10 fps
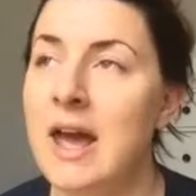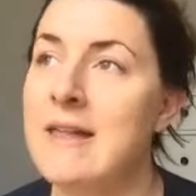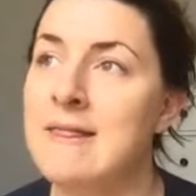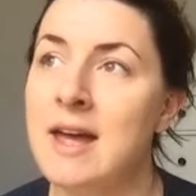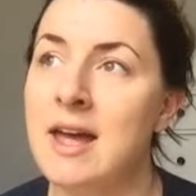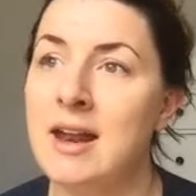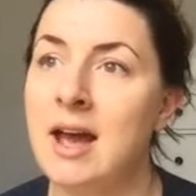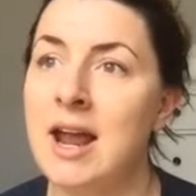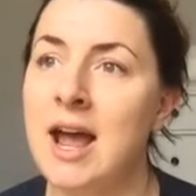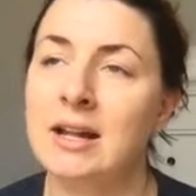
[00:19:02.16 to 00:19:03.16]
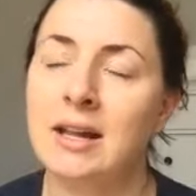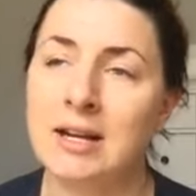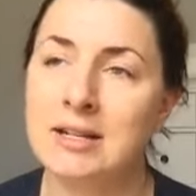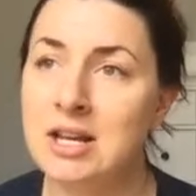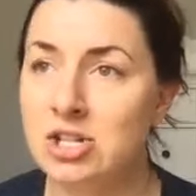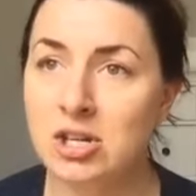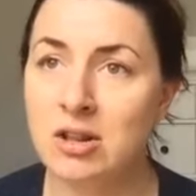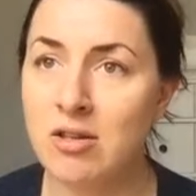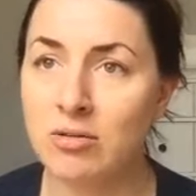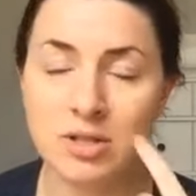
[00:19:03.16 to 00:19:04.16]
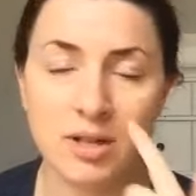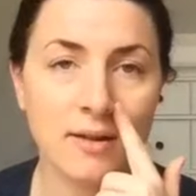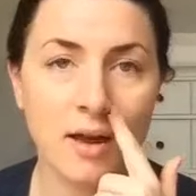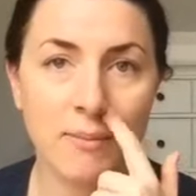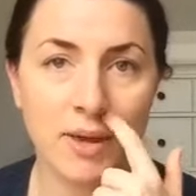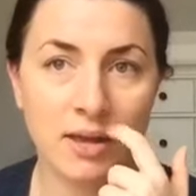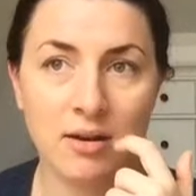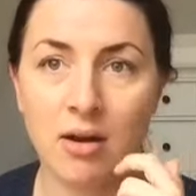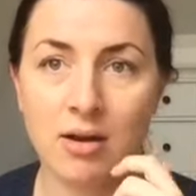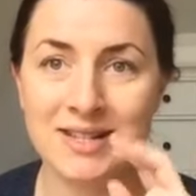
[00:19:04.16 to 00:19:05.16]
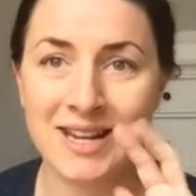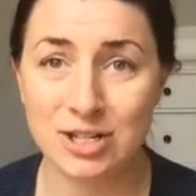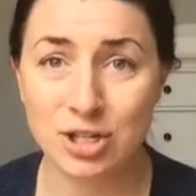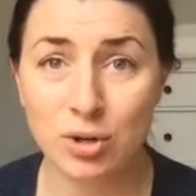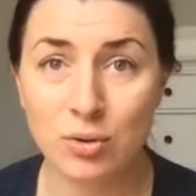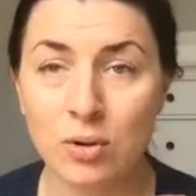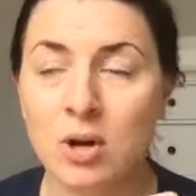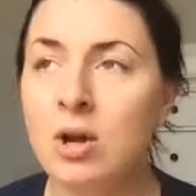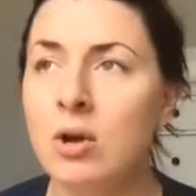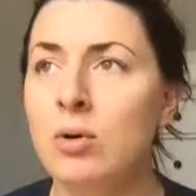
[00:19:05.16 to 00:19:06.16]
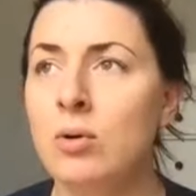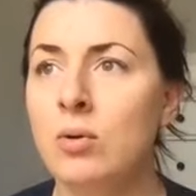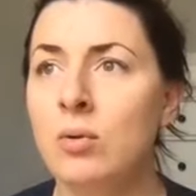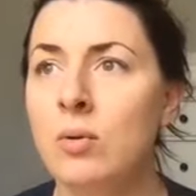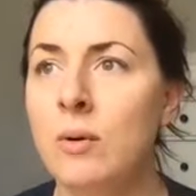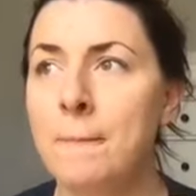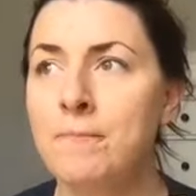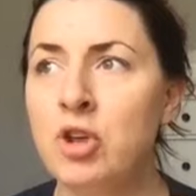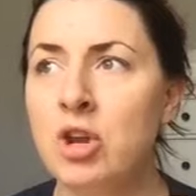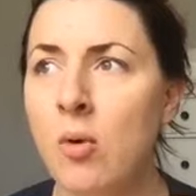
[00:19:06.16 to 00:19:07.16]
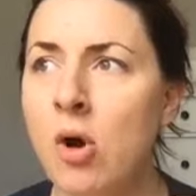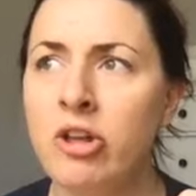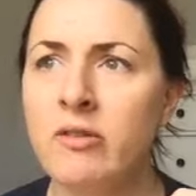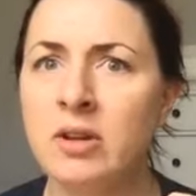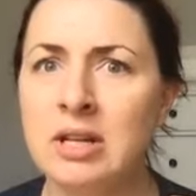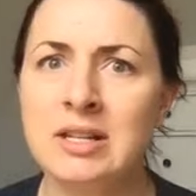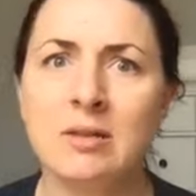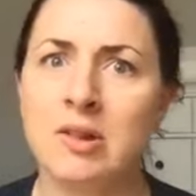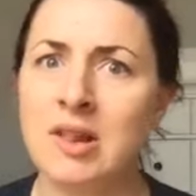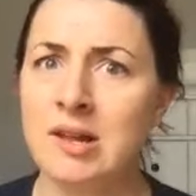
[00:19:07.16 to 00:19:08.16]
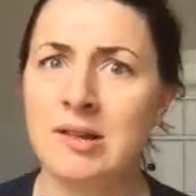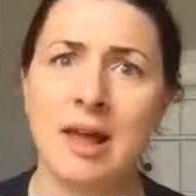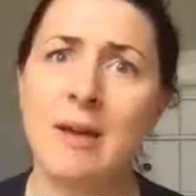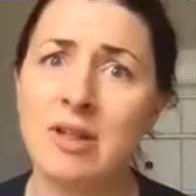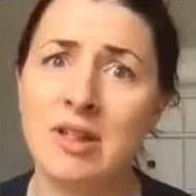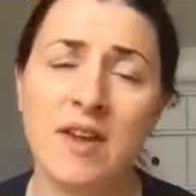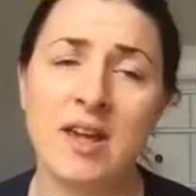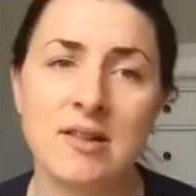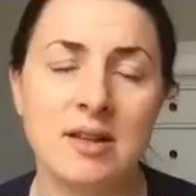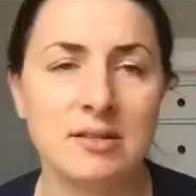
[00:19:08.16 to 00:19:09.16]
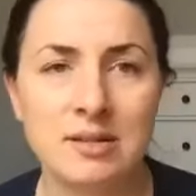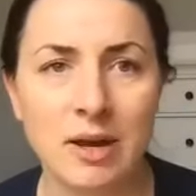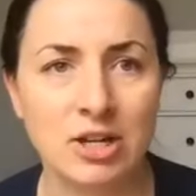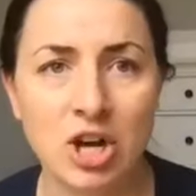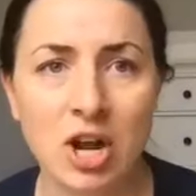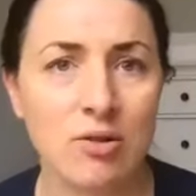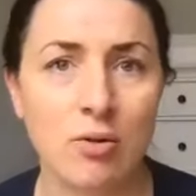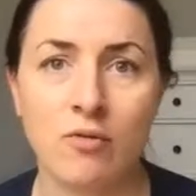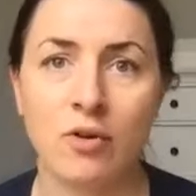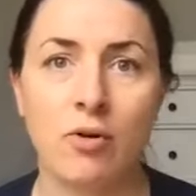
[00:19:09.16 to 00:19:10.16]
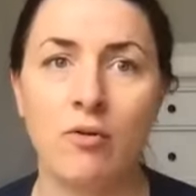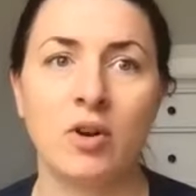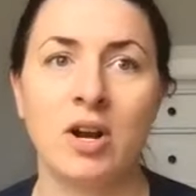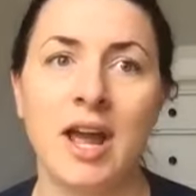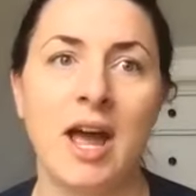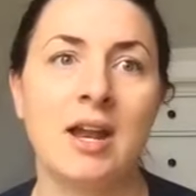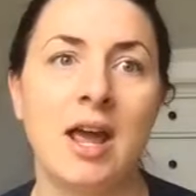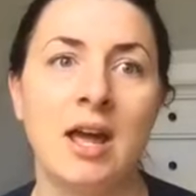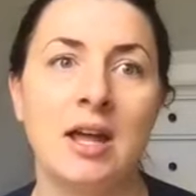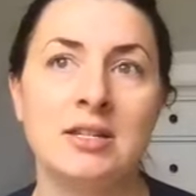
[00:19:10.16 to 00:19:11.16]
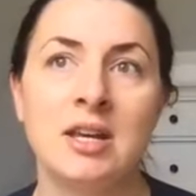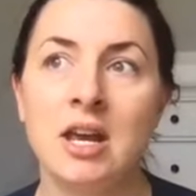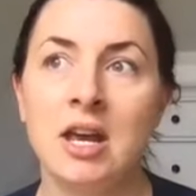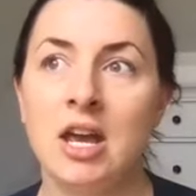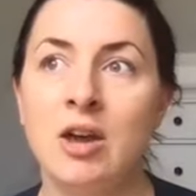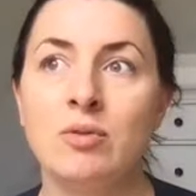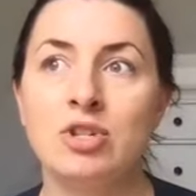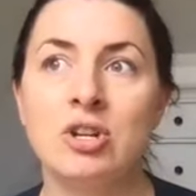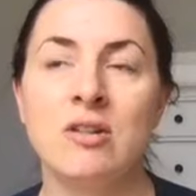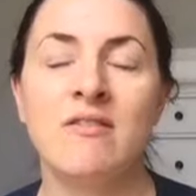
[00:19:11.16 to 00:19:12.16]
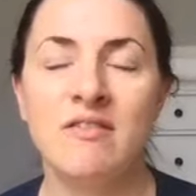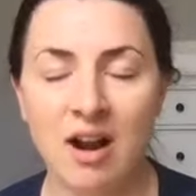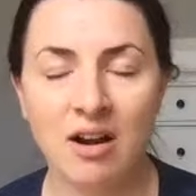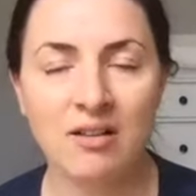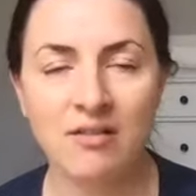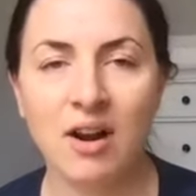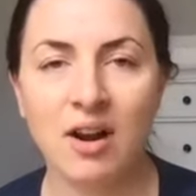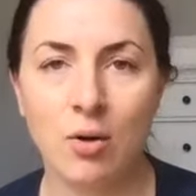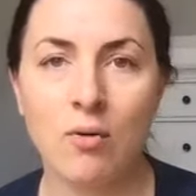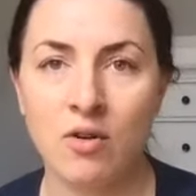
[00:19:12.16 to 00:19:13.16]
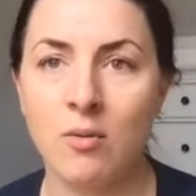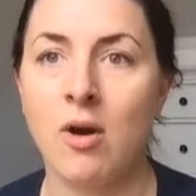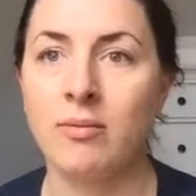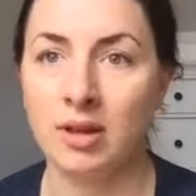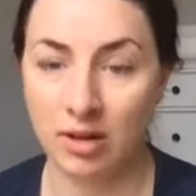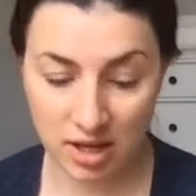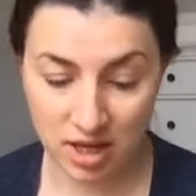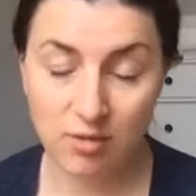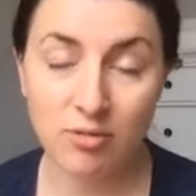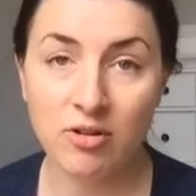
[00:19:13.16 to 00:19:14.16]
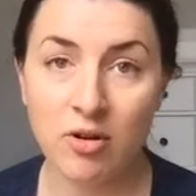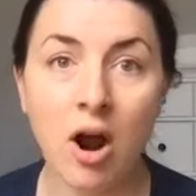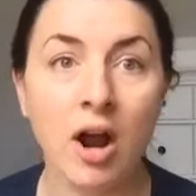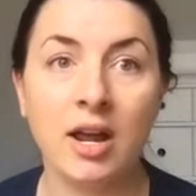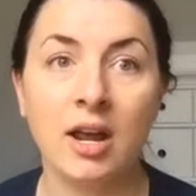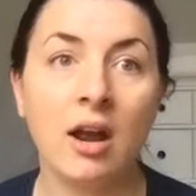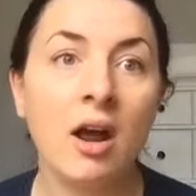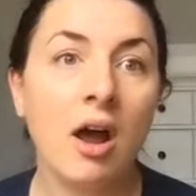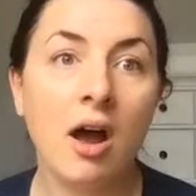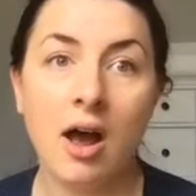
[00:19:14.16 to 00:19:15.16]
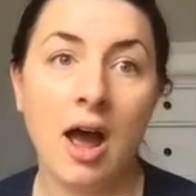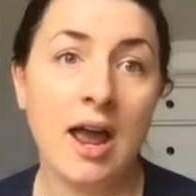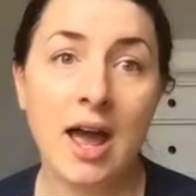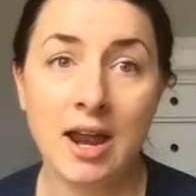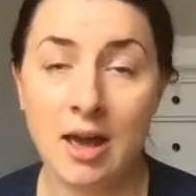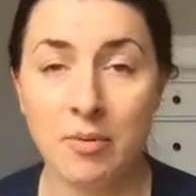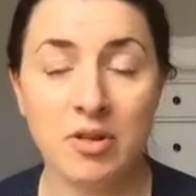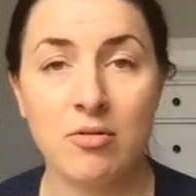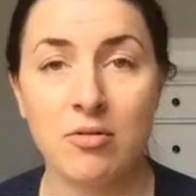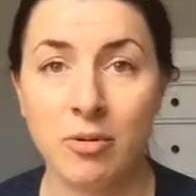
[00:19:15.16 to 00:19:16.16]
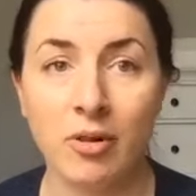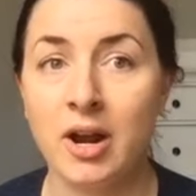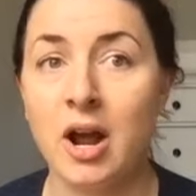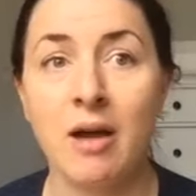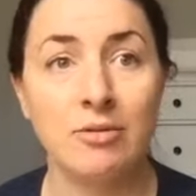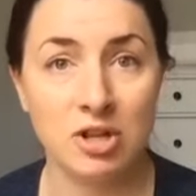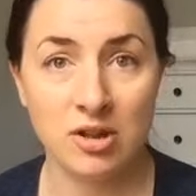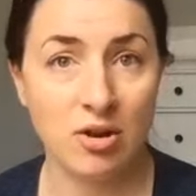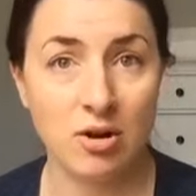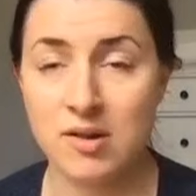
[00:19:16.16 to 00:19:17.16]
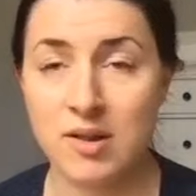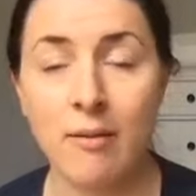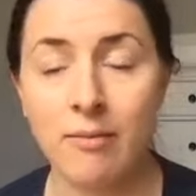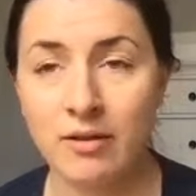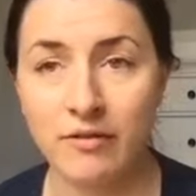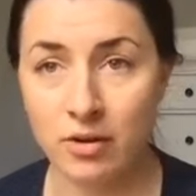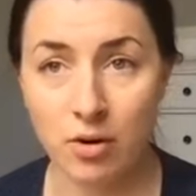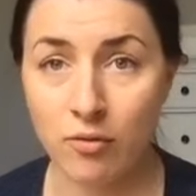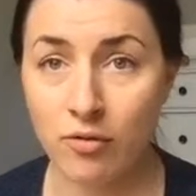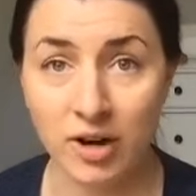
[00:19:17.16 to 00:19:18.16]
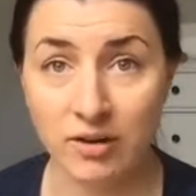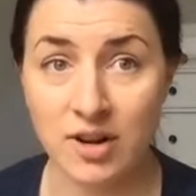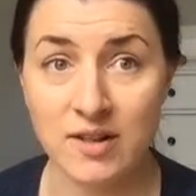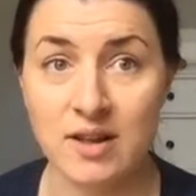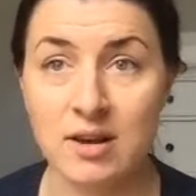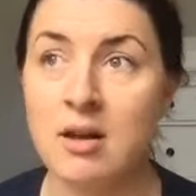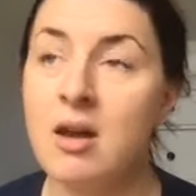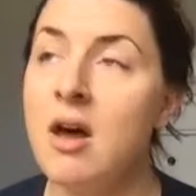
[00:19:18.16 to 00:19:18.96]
And then I had lactation consultants come in on day 2 who, you know, all they really did was like slam his face into my chest over and over again. And it was just very, very overwhelming. Like, he was crying. I had episodes where like I would just start sobbing for no friggin' reason.